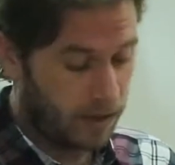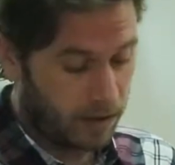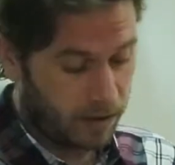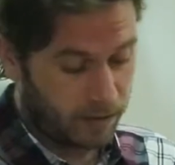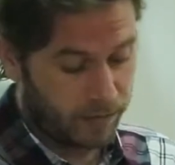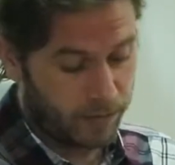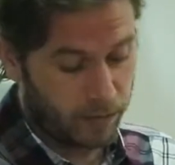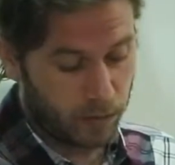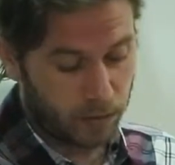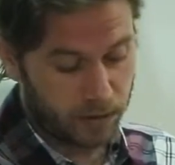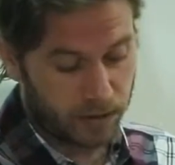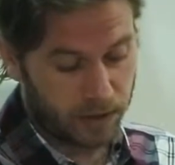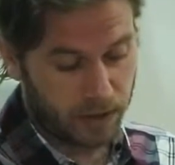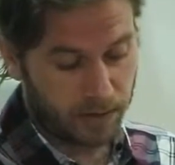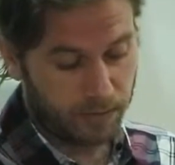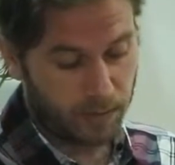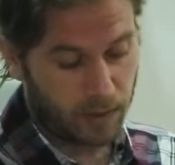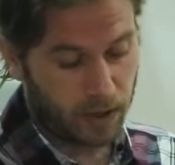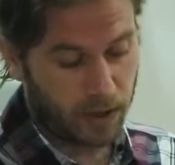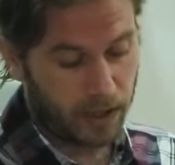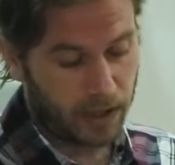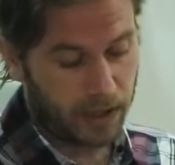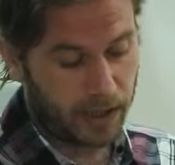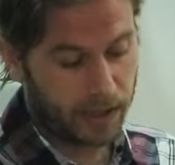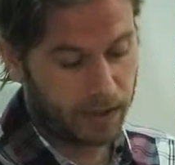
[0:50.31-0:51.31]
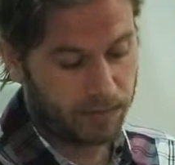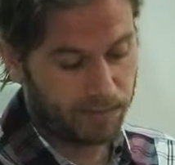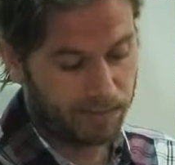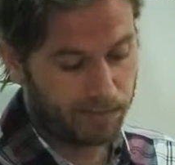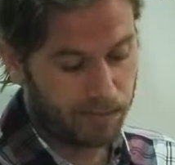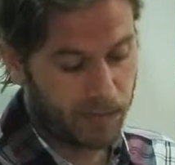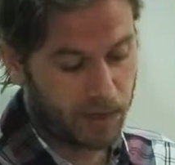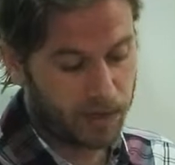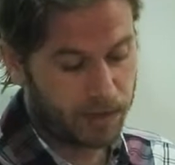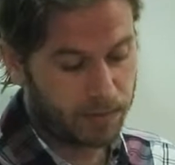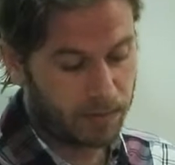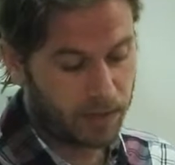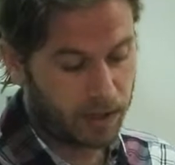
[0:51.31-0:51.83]
Unfortunately,
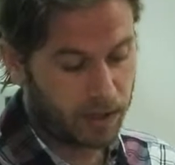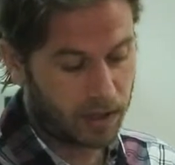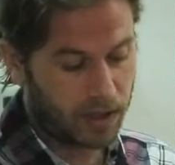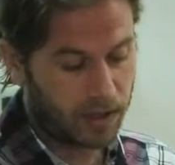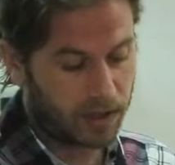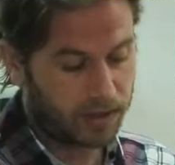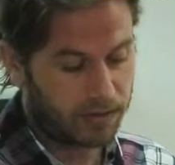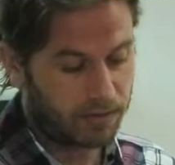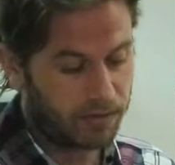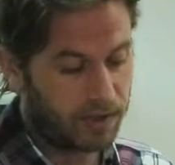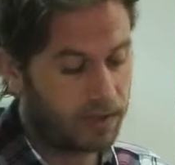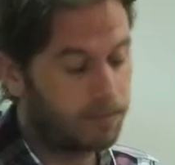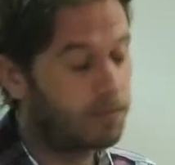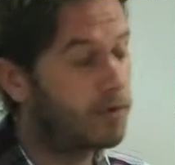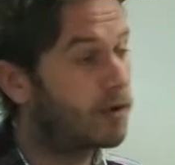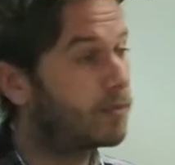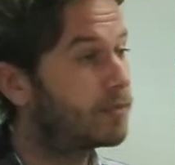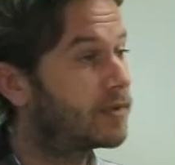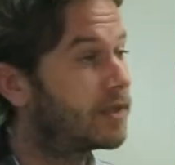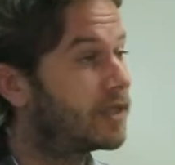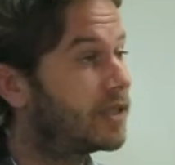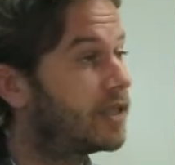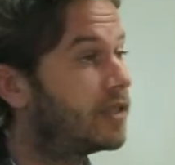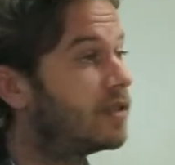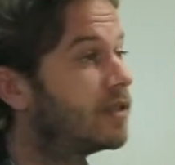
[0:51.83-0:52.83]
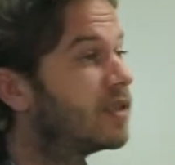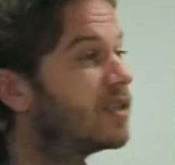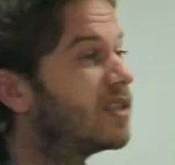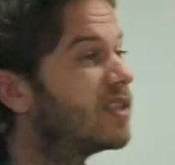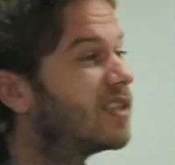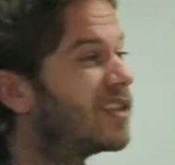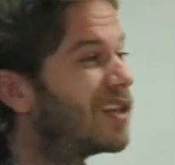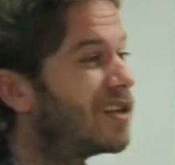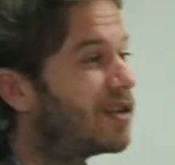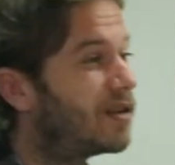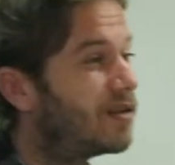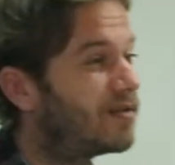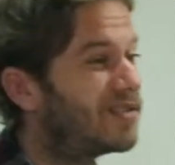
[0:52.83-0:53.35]
most of my clients are in the property,
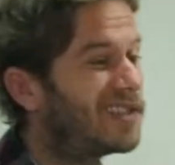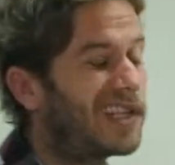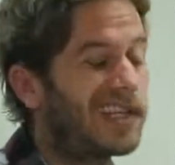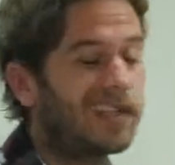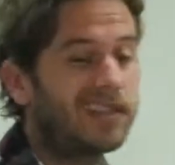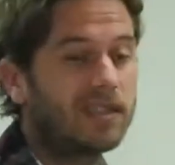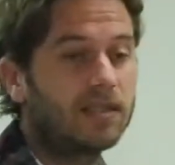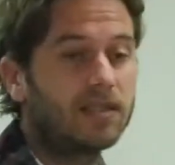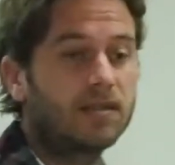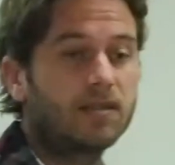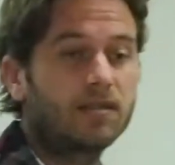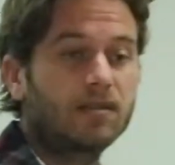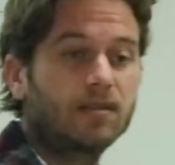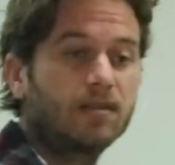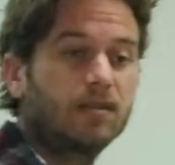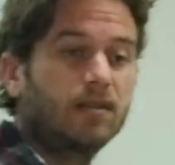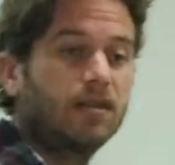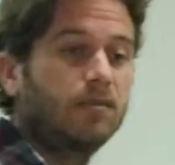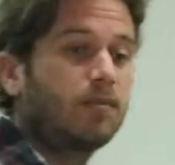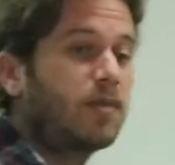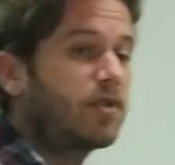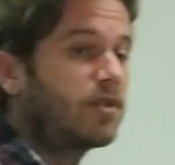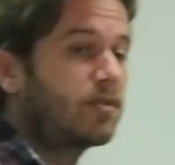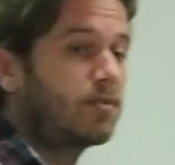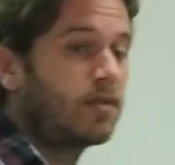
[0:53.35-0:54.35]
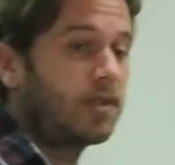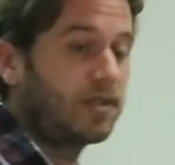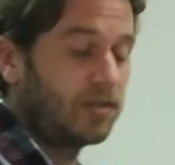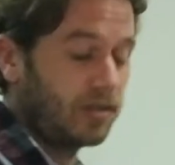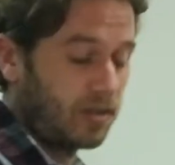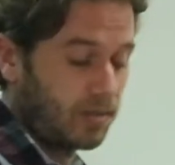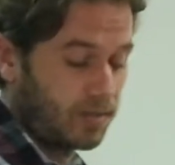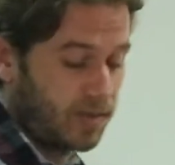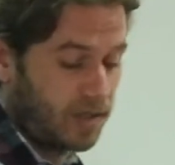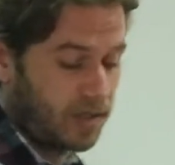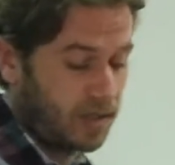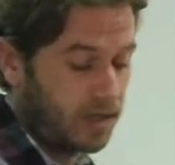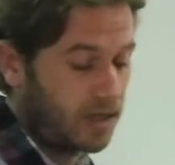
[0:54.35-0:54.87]
a lot of tenders, and most of my
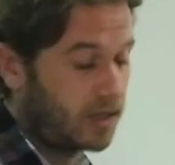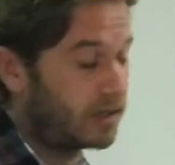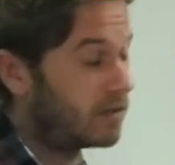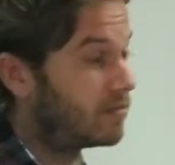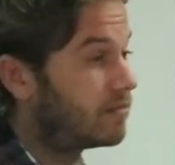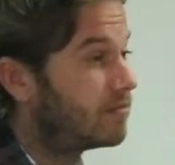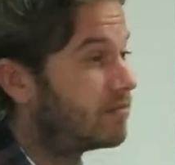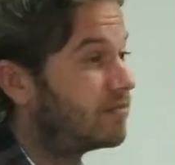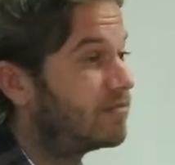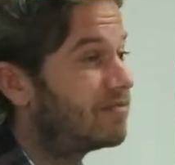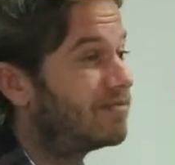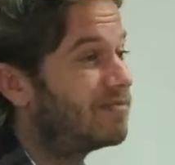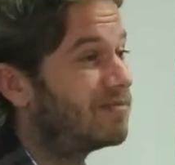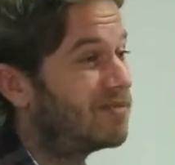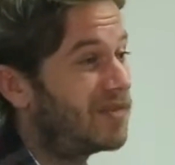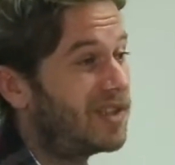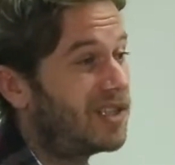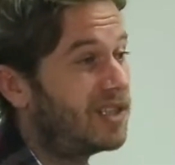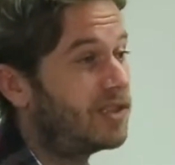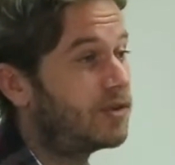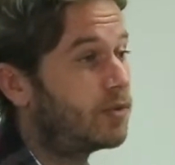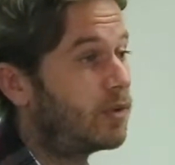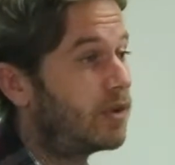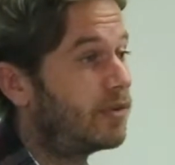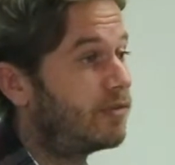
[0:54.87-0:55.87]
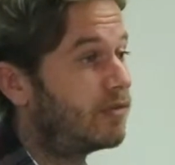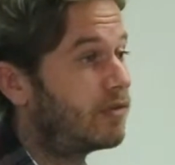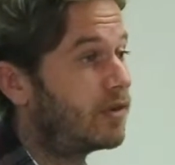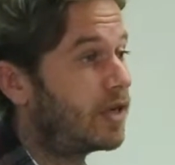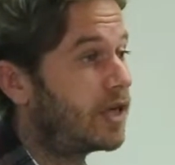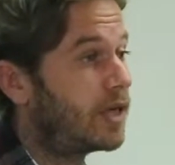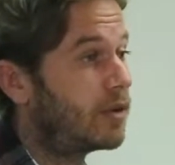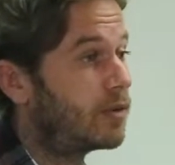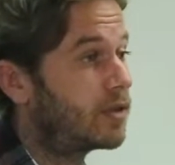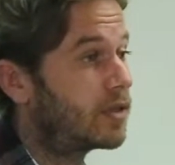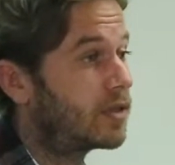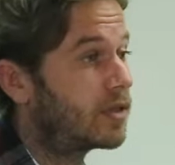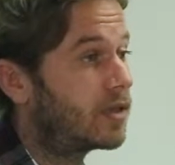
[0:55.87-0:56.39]
jobs are done within 24
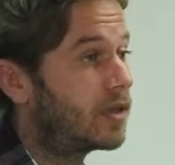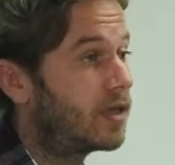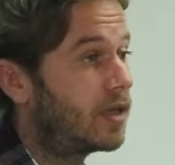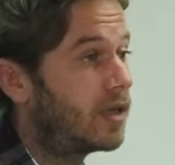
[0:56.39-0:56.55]
hours.